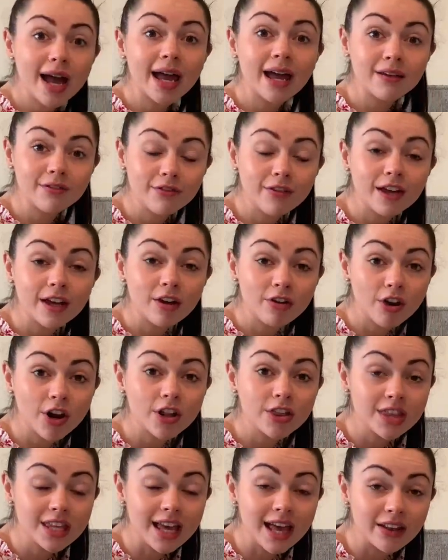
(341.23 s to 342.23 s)
and figure out
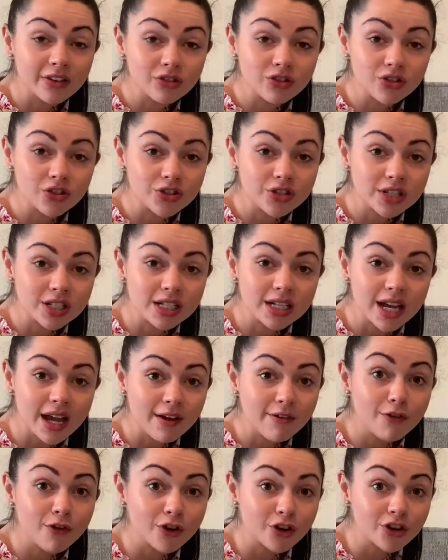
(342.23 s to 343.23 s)
the answers today
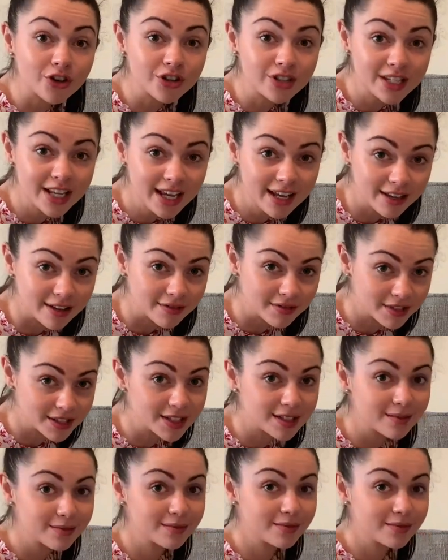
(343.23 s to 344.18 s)
for yourselves.